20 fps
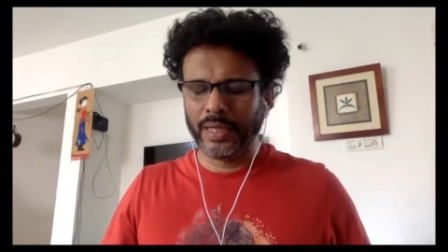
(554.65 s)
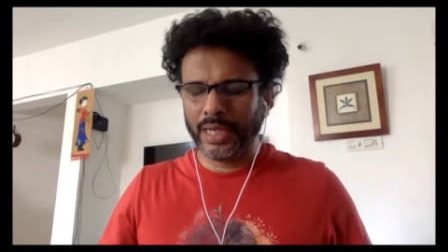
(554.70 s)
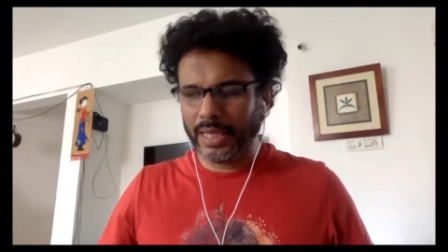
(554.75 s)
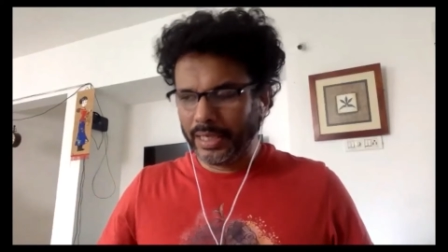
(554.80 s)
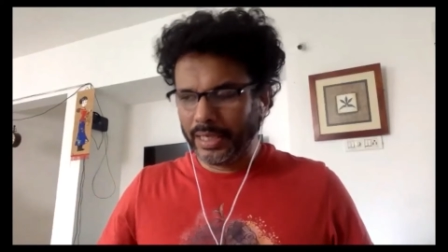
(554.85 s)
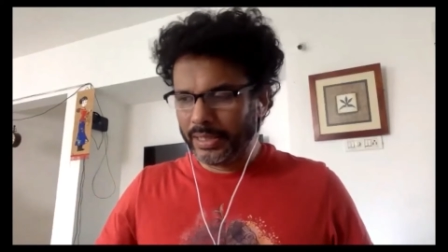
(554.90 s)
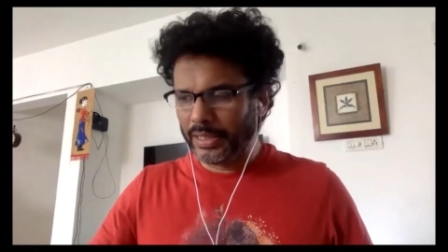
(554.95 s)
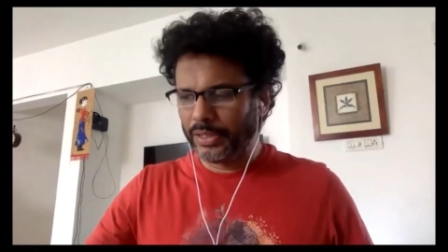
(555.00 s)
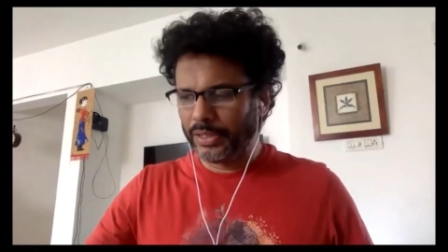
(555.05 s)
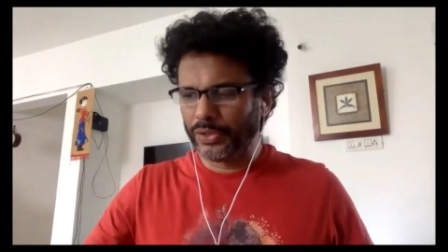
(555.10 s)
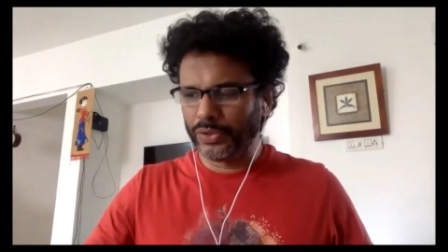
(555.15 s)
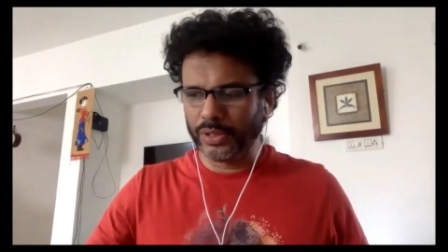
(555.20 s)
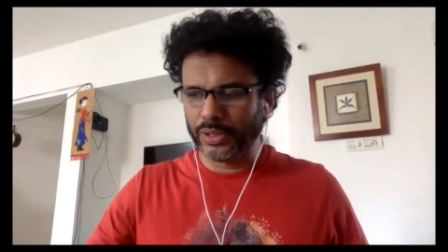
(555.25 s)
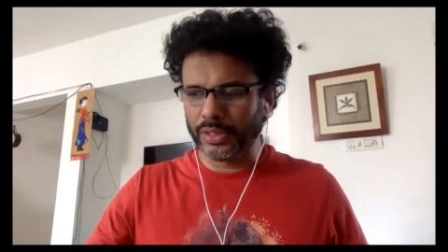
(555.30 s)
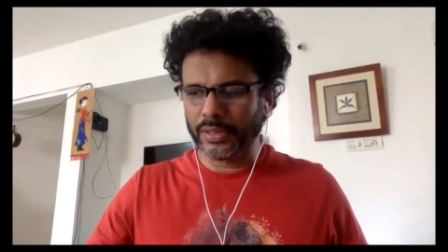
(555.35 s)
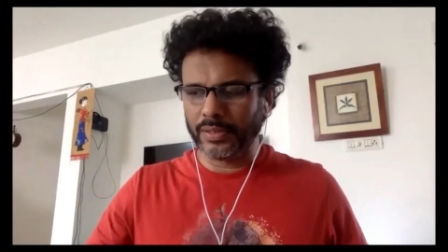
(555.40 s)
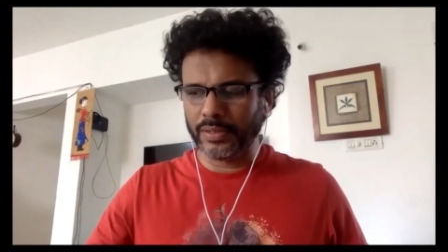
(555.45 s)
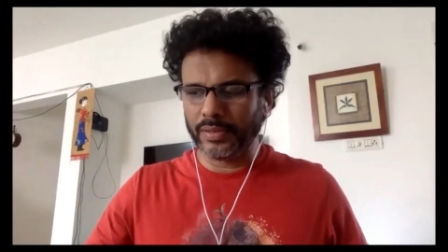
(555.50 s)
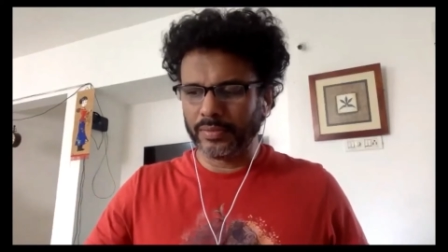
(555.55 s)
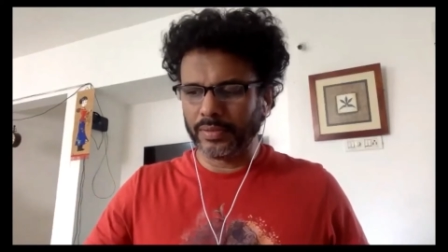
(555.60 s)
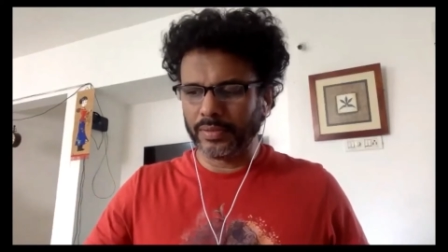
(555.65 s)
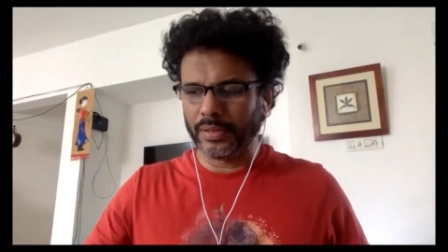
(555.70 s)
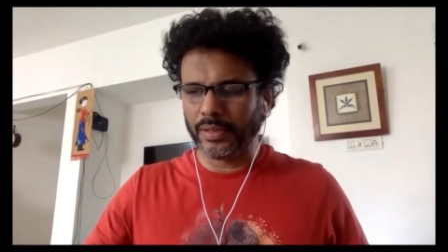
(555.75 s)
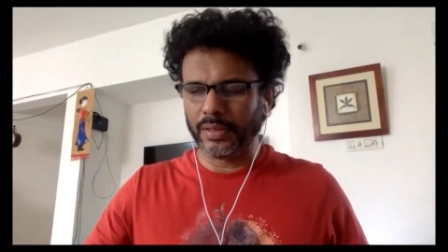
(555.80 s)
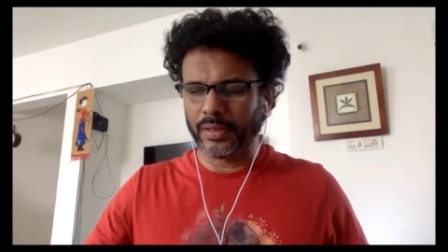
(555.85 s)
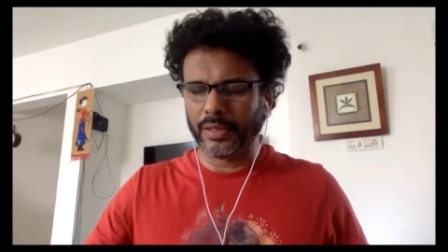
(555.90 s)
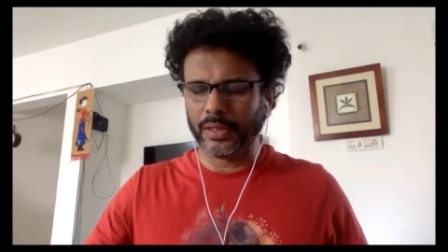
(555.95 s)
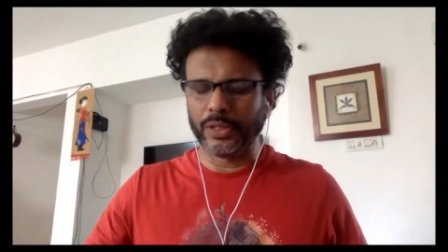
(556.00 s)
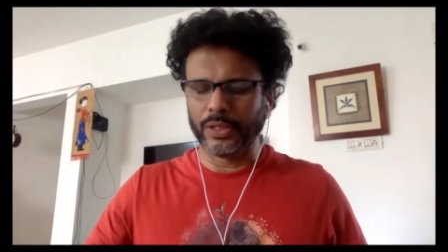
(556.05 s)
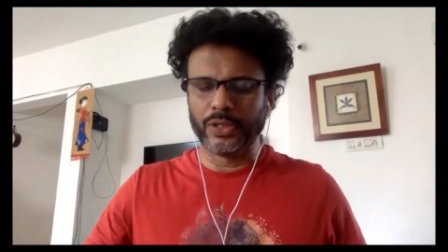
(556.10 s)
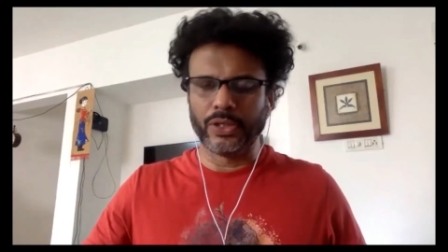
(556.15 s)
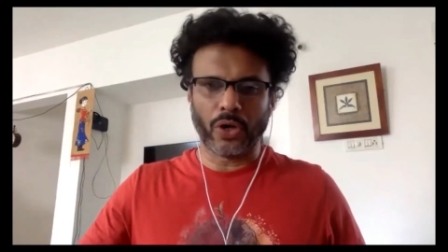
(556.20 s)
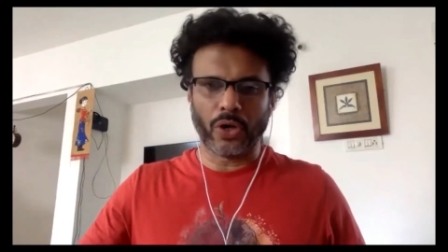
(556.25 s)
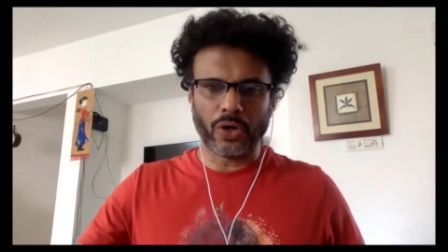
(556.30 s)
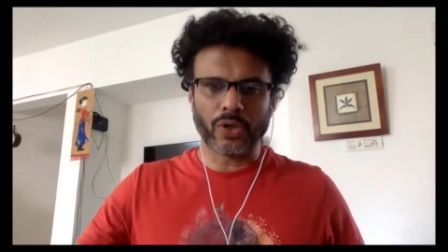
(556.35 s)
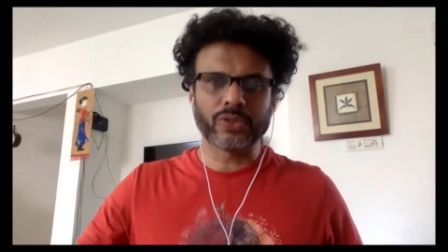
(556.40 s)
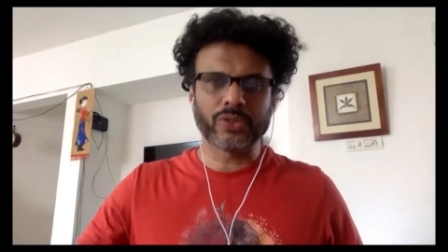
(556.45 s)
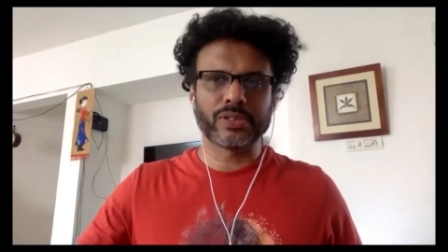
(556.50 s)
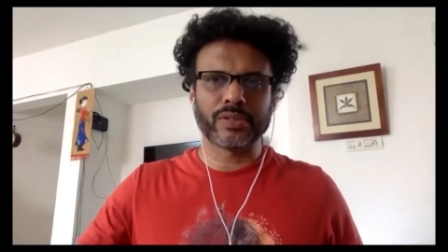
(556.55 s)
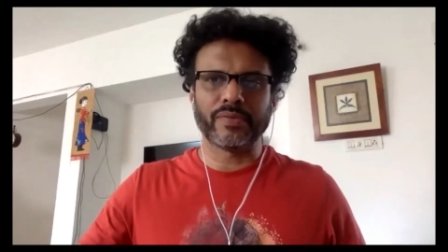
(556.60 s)
either to the
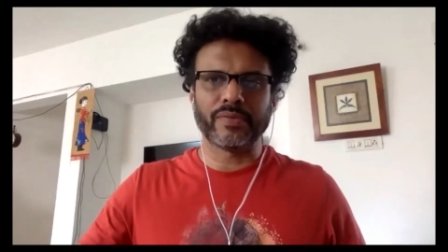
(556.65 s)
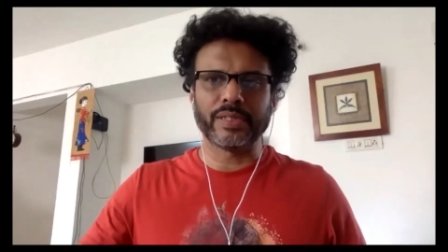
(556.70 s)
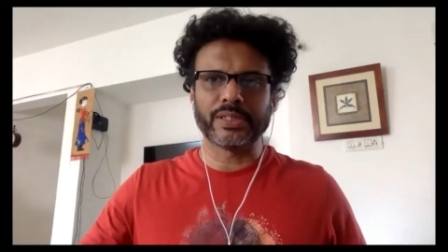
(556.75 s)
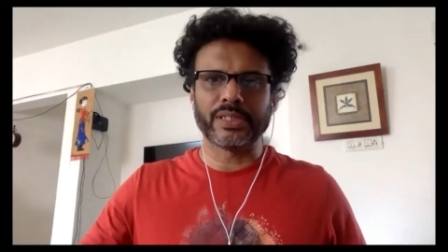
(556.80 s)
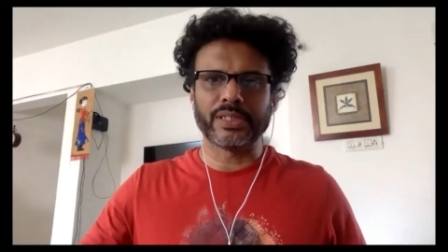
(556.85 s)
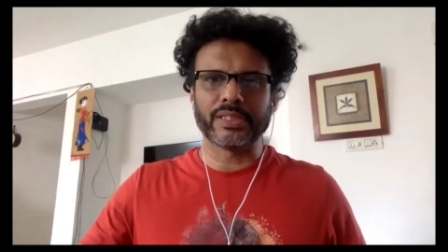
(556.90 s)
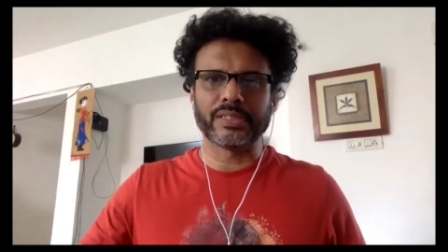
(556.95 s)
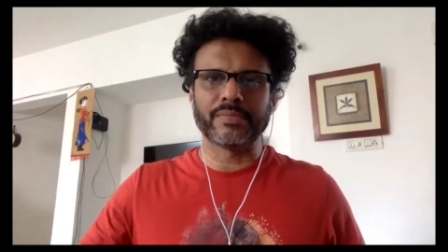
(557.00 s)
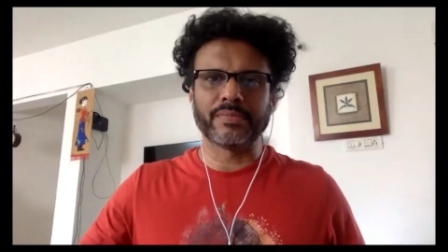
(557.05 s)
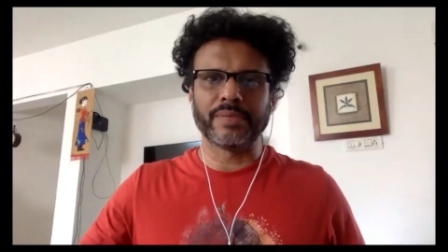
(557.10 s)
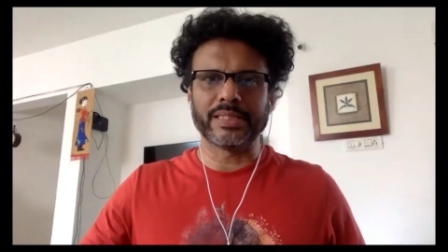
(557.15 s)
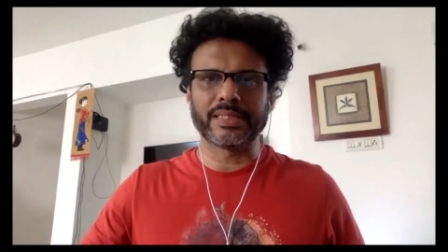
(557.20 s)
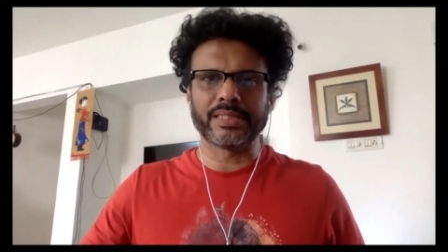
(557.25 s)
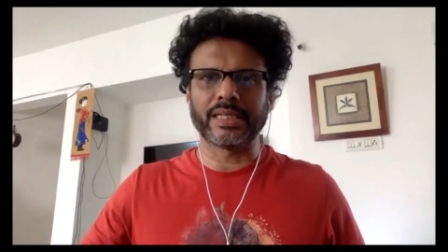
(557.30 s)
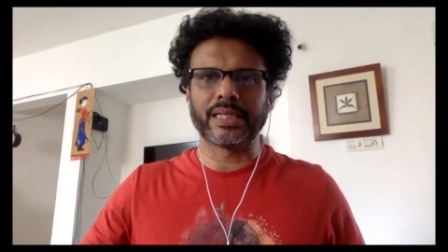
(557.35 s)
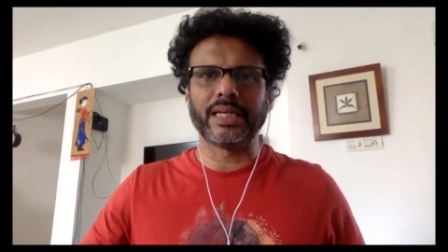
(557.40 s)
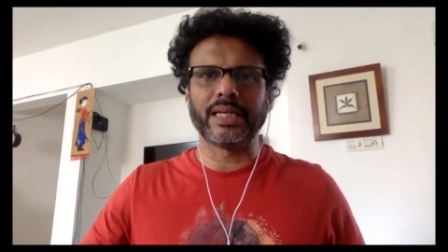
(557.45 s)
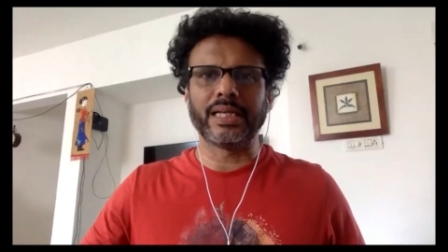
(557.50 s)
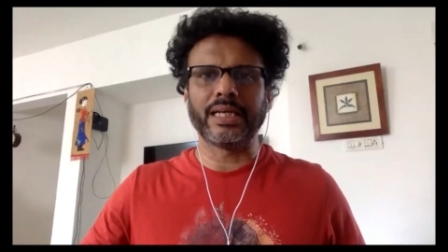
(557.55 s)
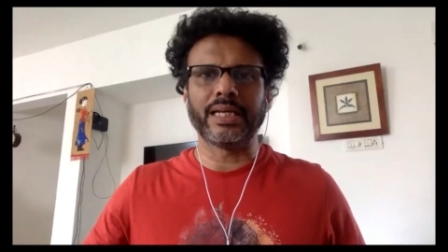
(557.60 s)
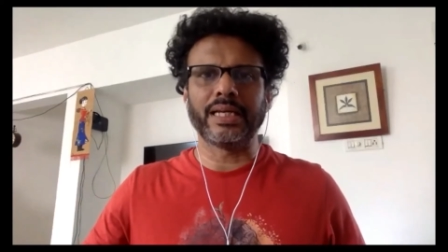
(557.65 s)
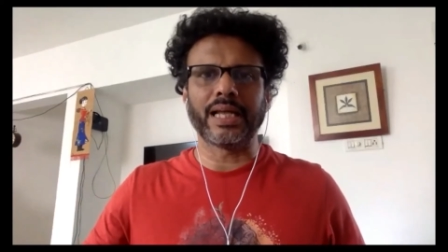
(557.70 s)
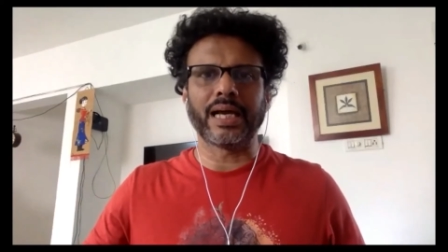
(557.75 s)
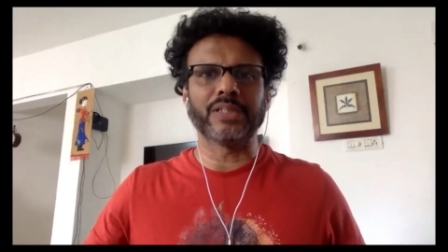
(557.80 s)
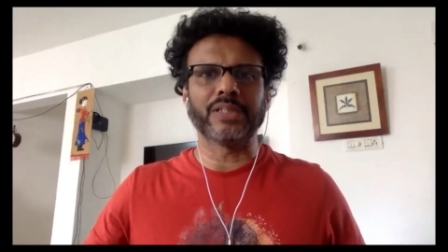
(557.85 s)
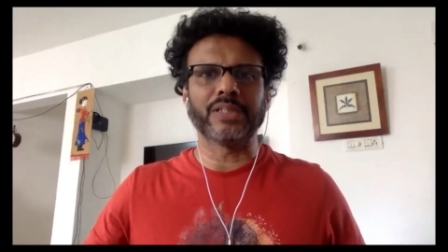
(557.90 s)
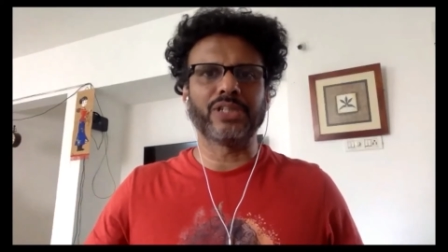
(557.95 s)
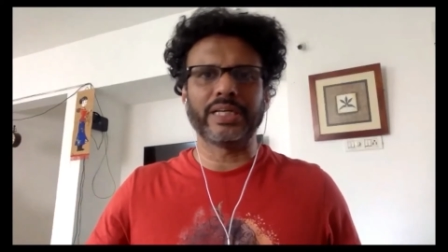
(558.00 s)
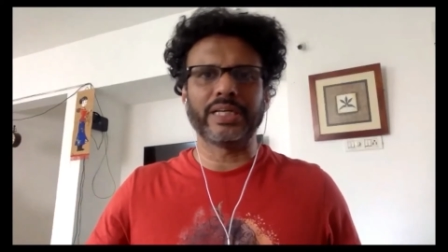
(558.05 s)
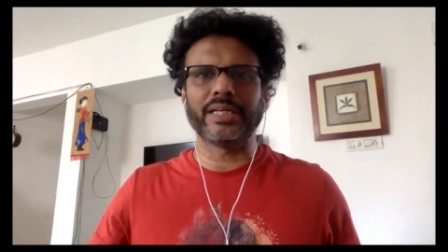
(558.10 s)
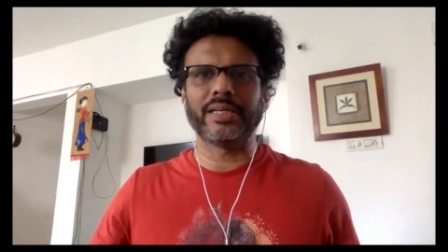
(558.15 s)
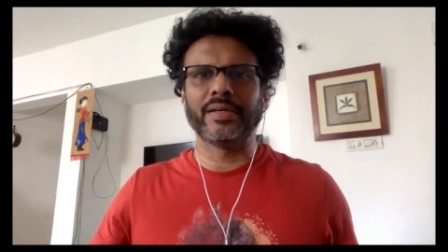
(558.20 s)
dogs, which is basically largely